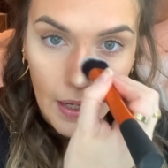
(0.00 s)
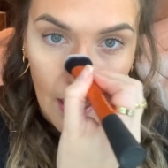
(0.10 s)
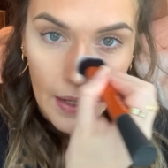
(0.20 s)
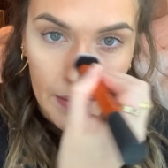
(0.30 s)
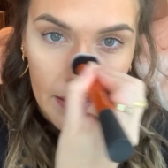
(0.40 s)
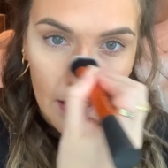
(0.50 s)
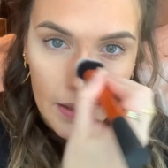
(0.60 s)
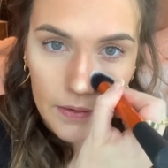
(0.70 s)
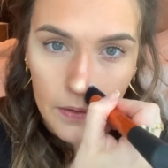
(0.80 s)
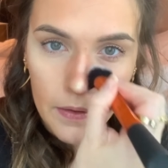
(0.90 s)
and then they kind of
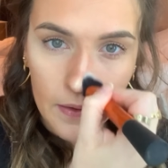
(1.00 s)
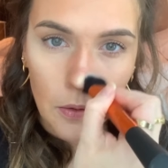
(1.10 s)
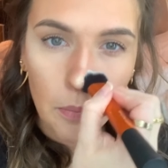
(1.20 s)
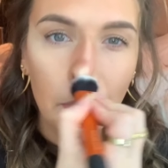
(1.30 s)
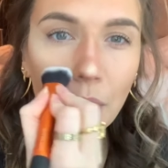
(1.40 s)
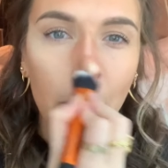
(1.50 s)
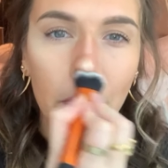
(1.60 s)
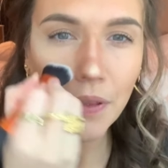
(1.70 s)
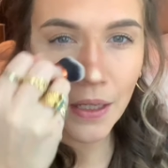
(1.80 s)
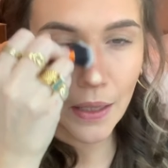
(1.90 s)
do this little ball
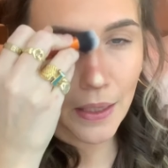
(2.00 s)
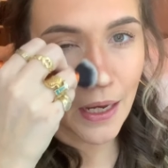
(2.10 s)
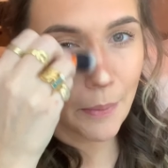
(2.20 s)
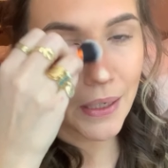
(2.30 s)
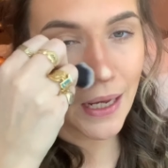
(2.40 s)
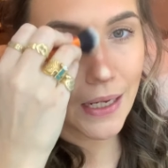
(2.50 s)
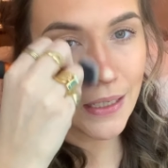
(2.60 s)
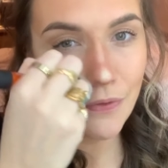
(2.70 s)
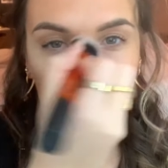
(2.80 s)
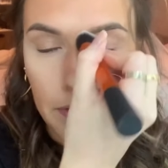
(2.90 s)
thing at the end. I mean, I can't
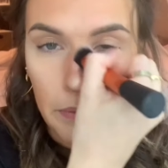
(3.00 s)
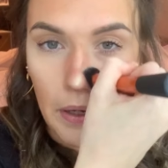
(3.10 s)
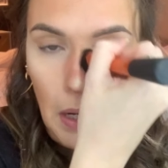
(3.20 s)
even do it.